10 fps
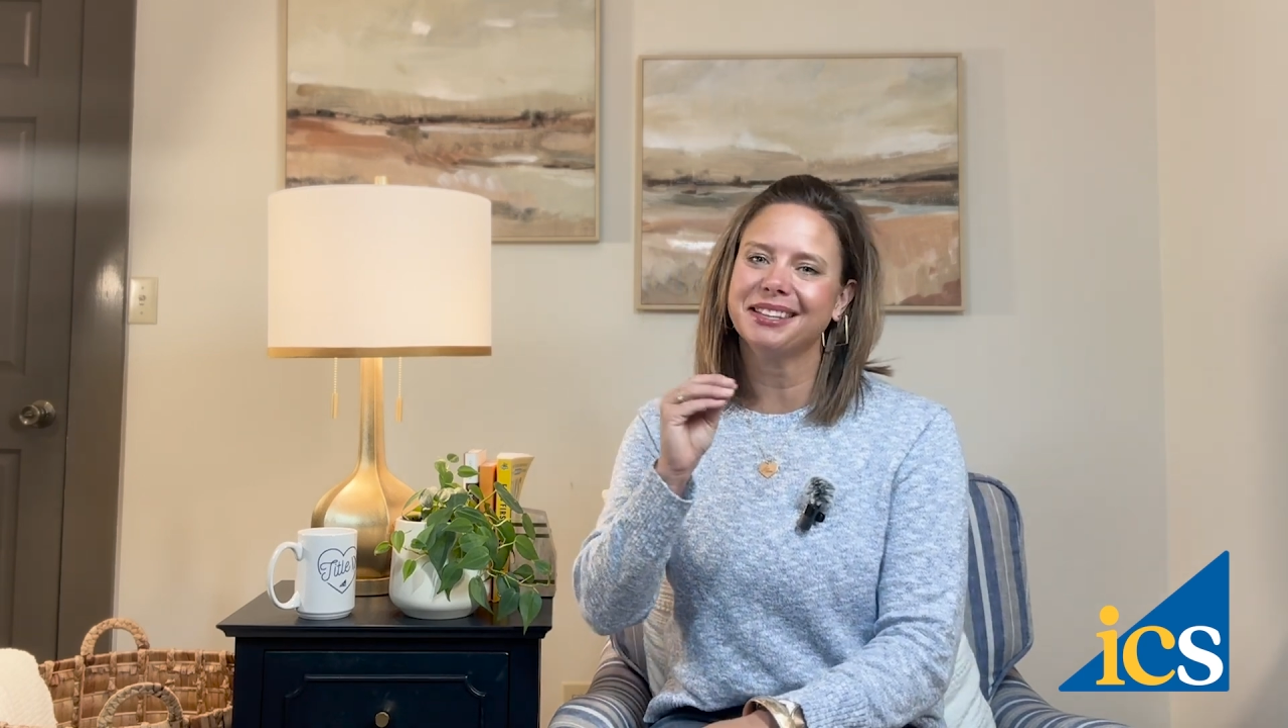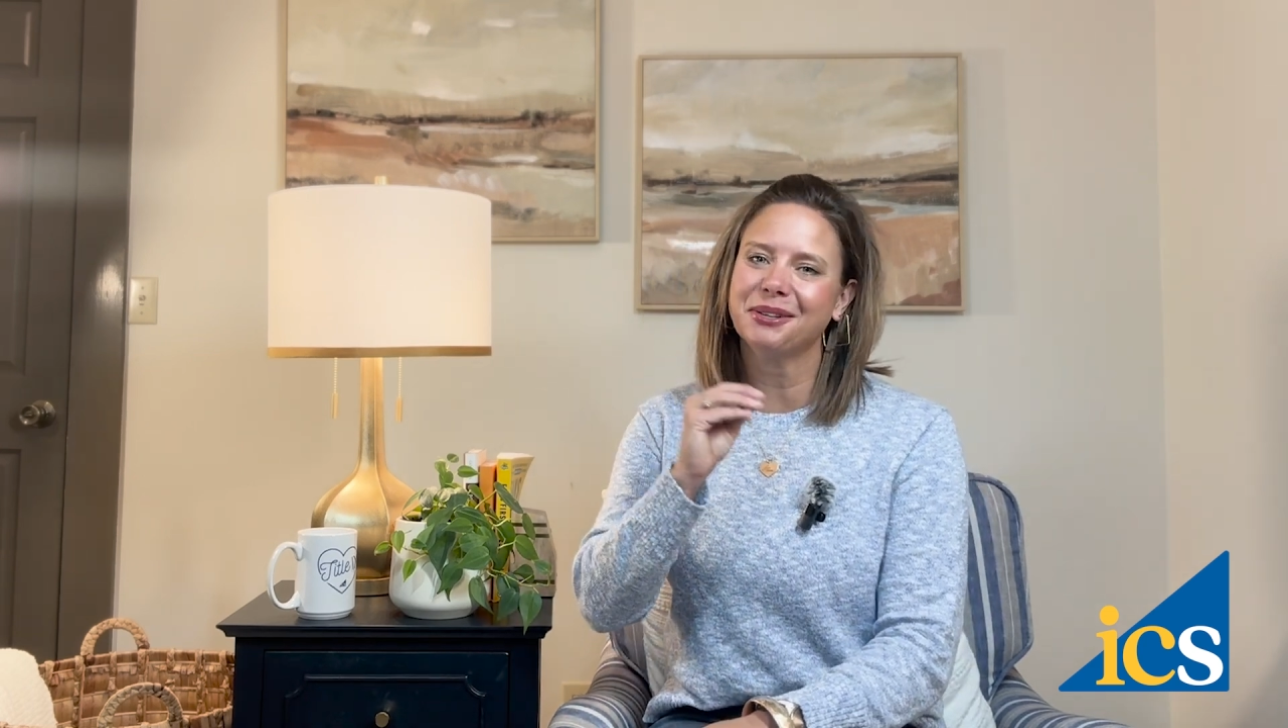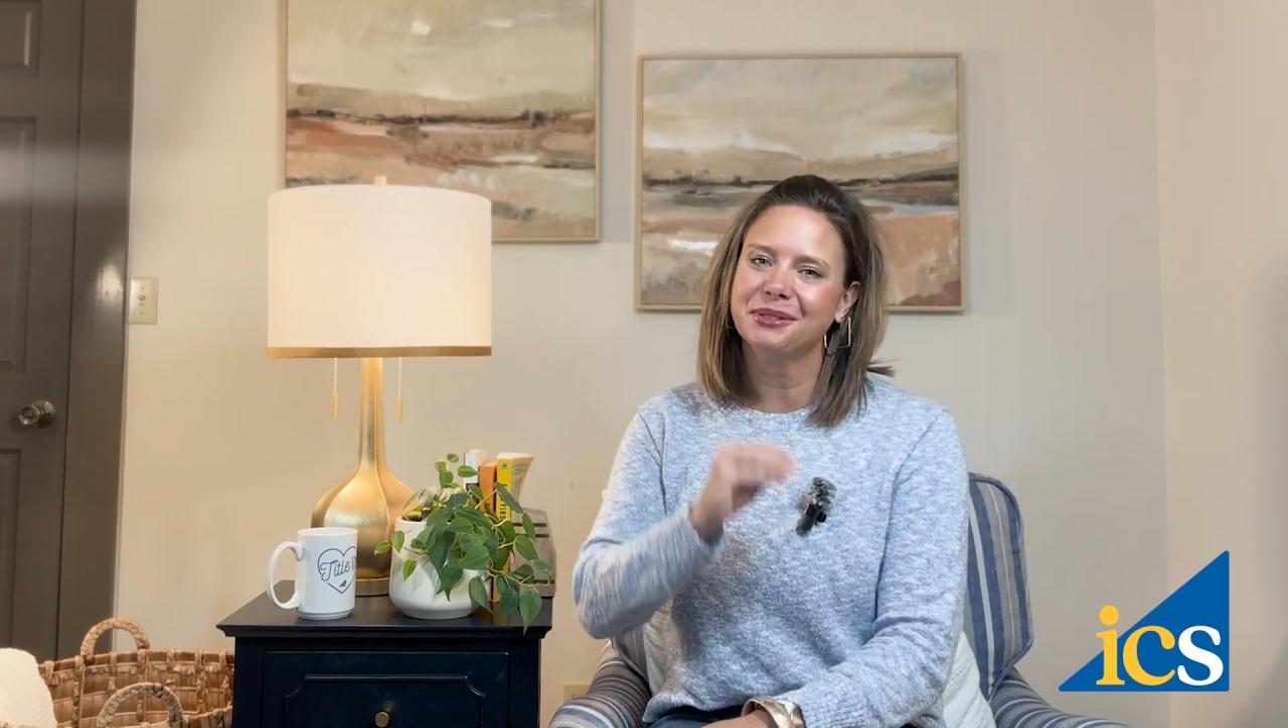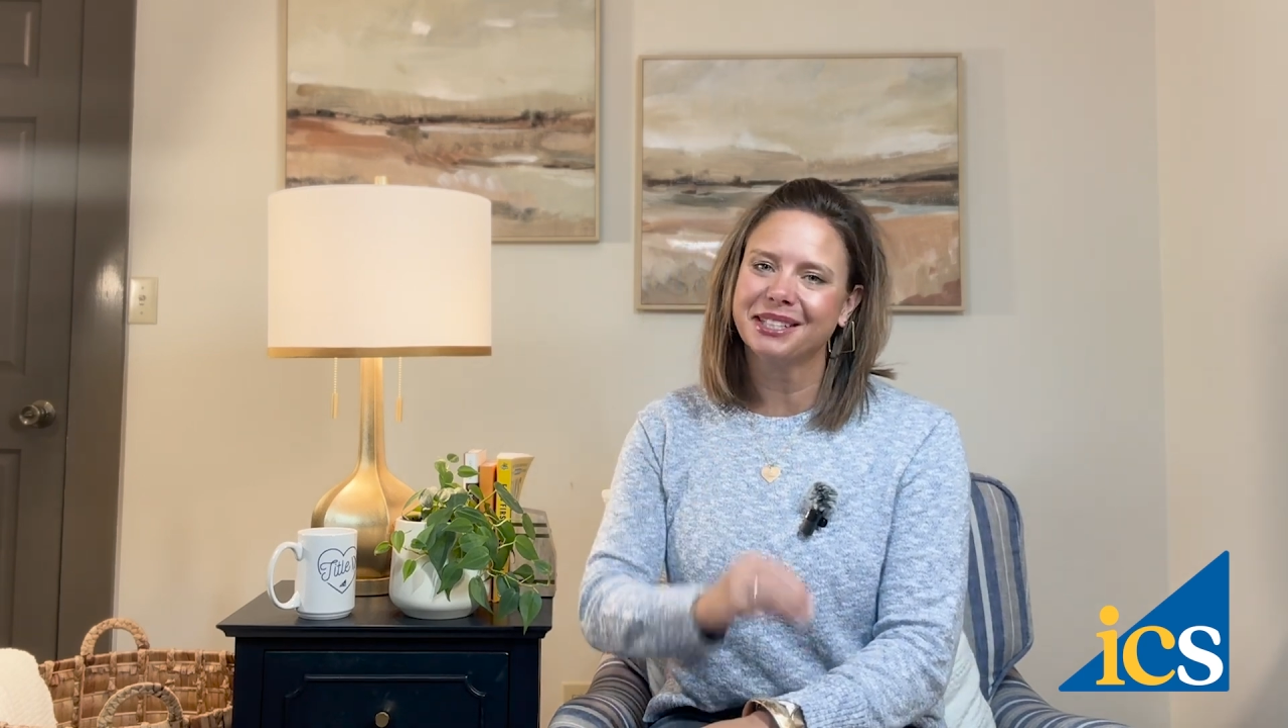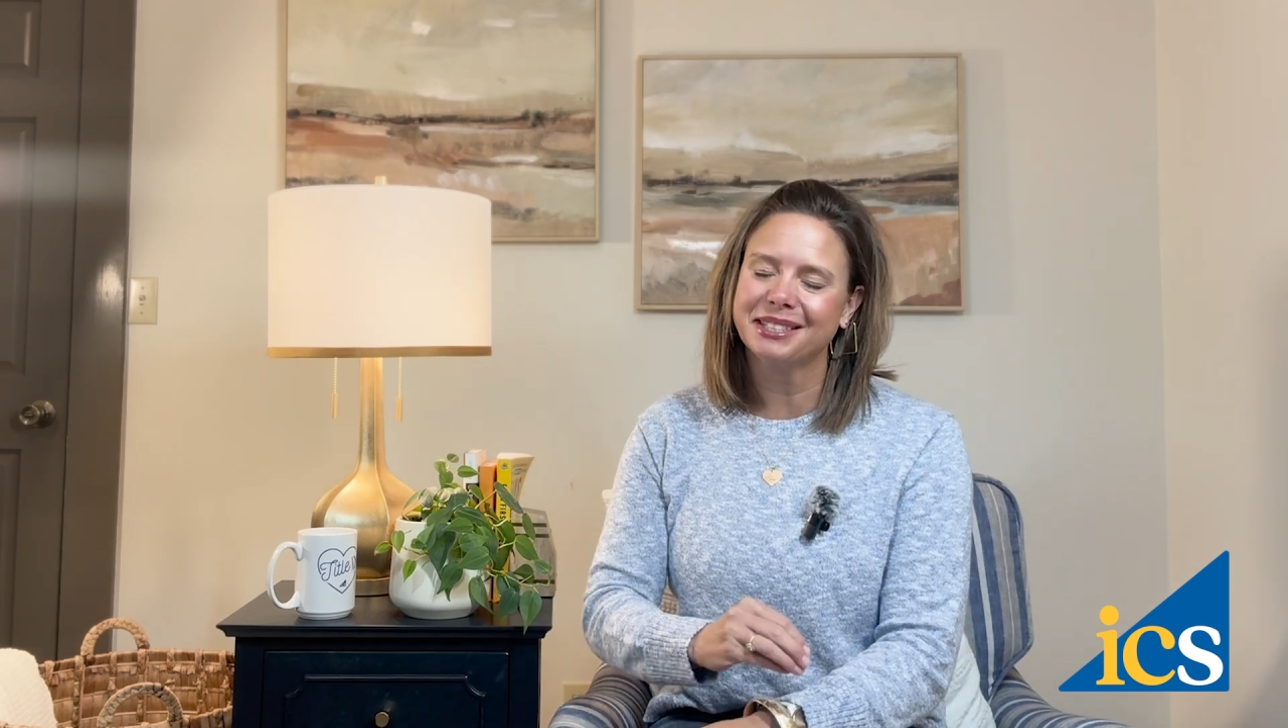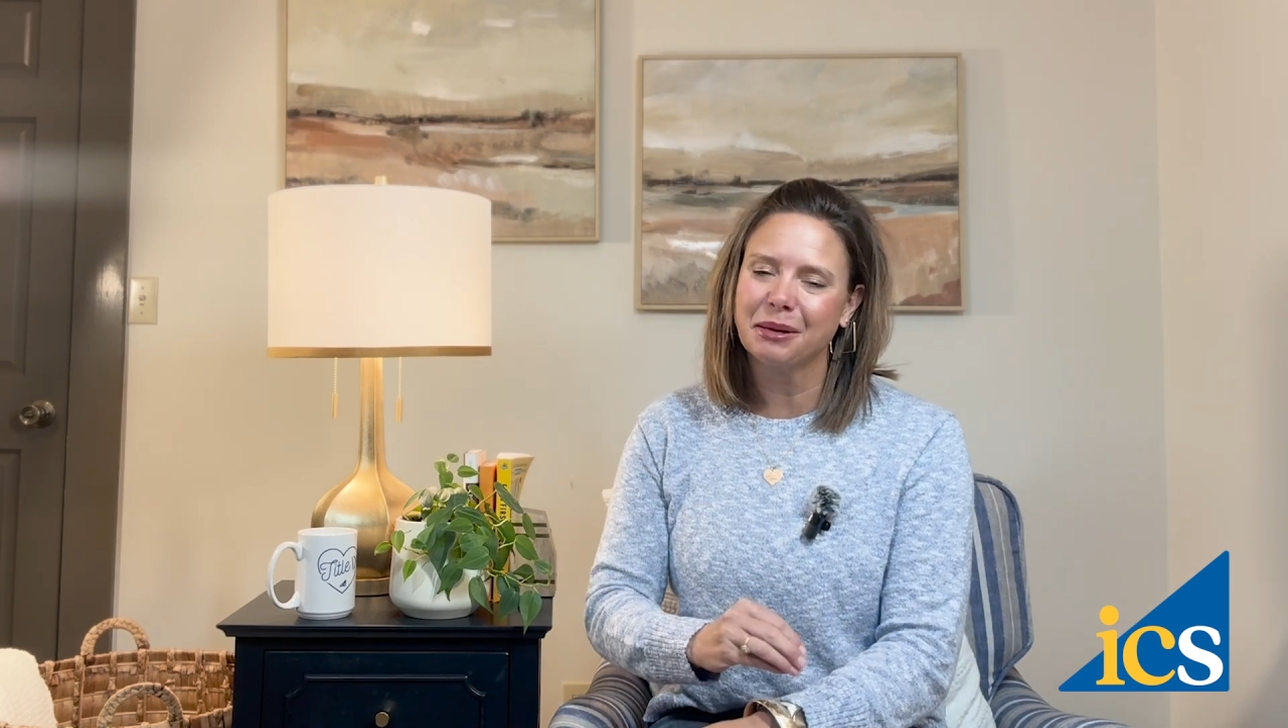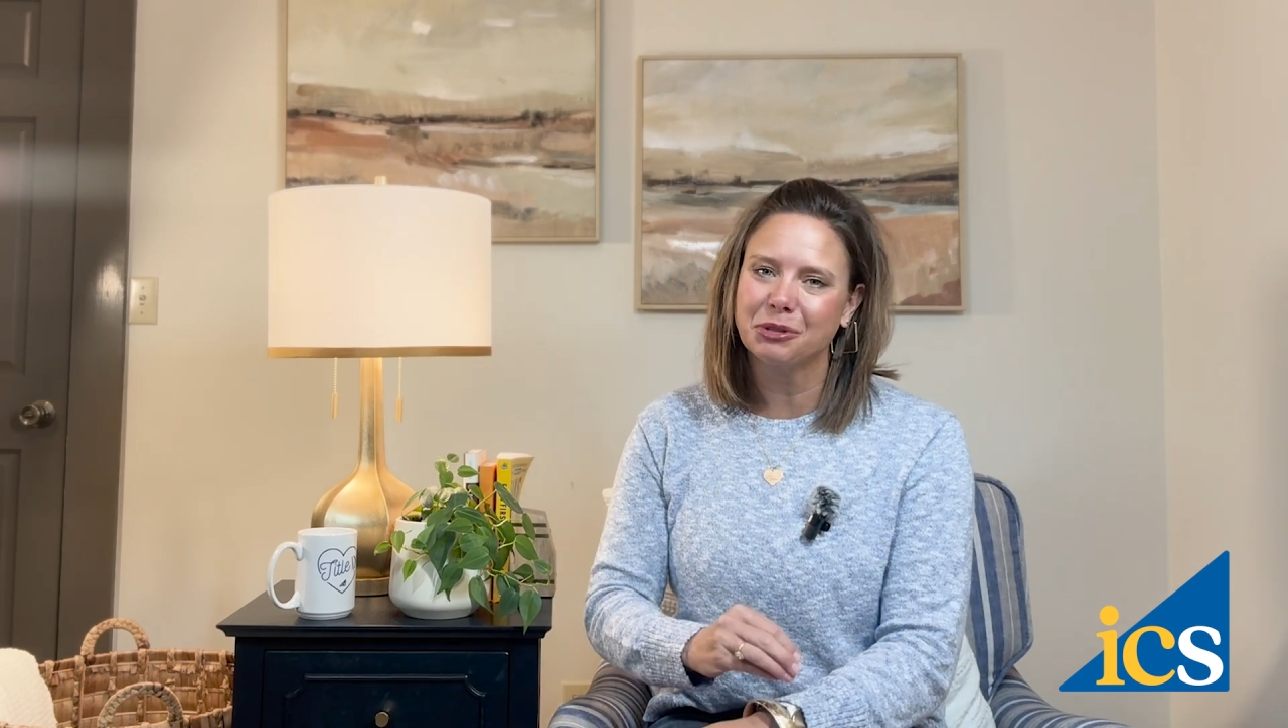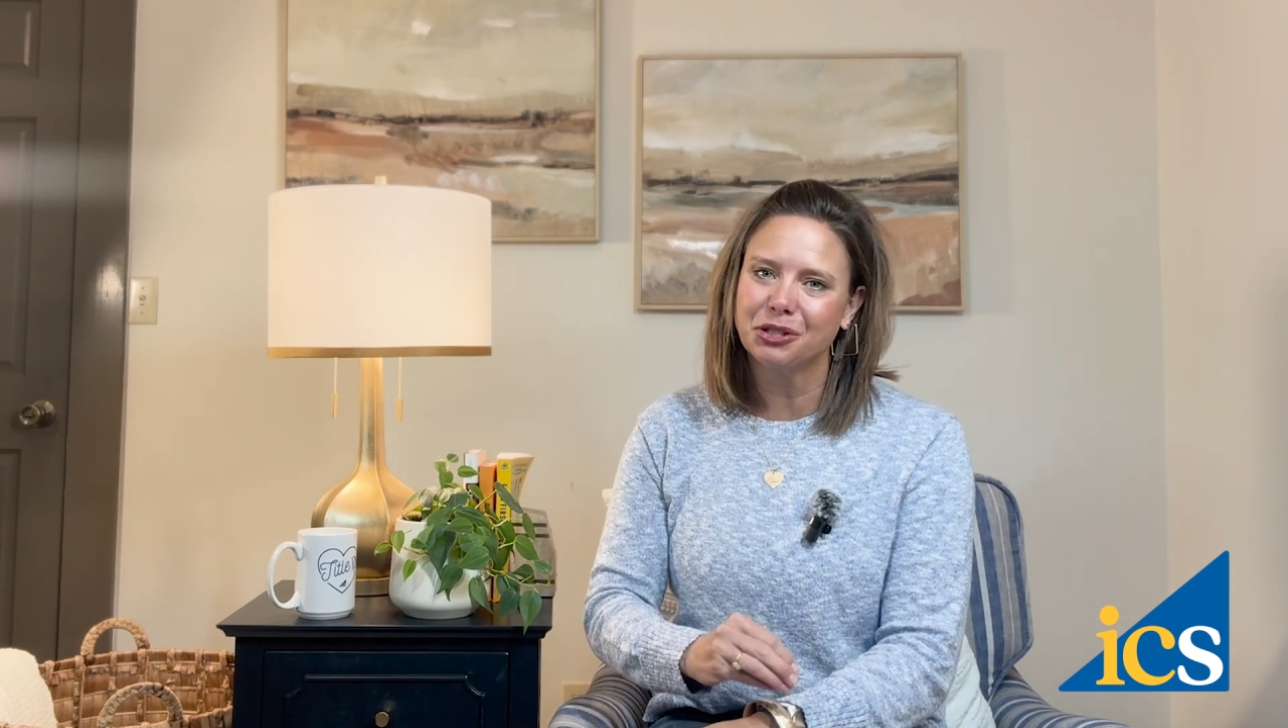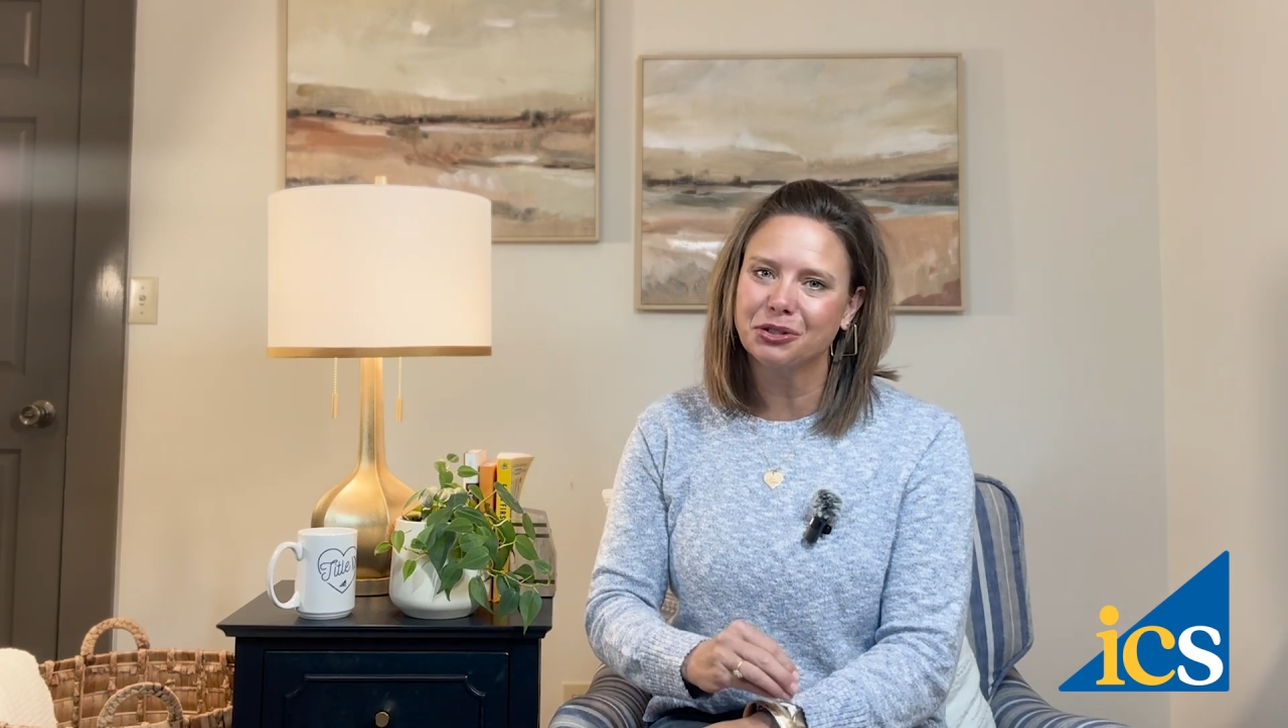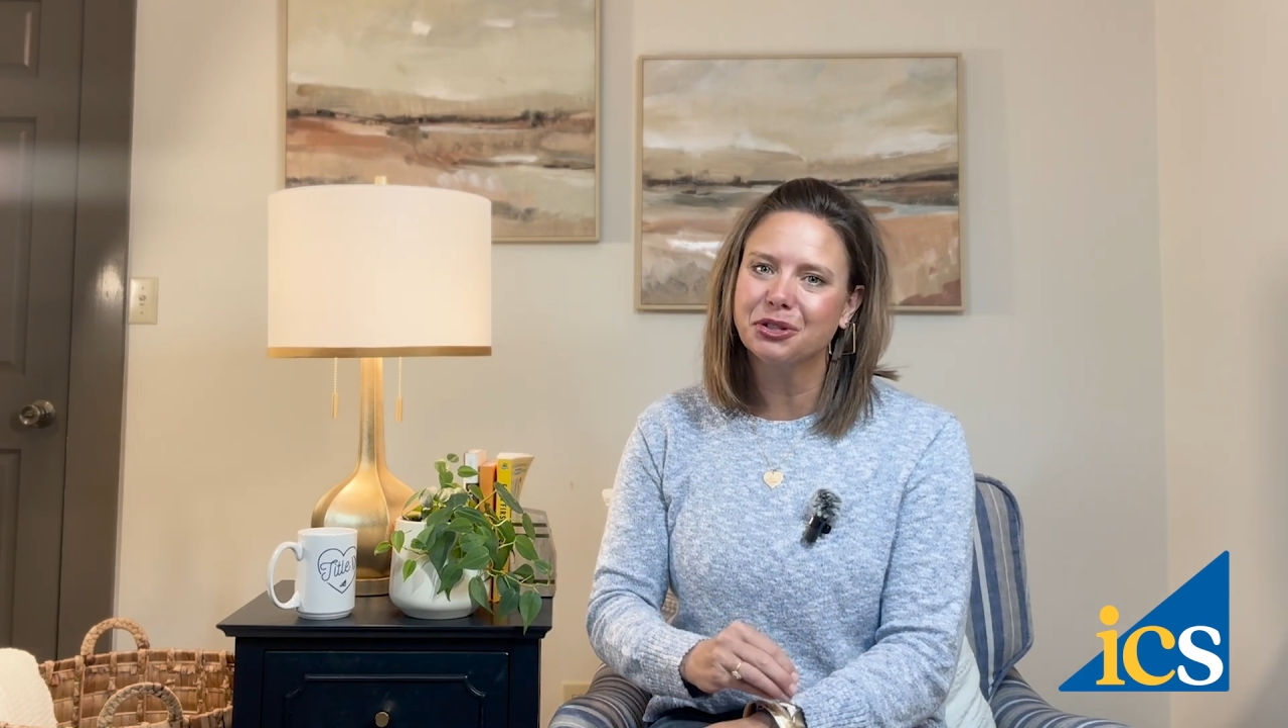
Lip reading: those exceptions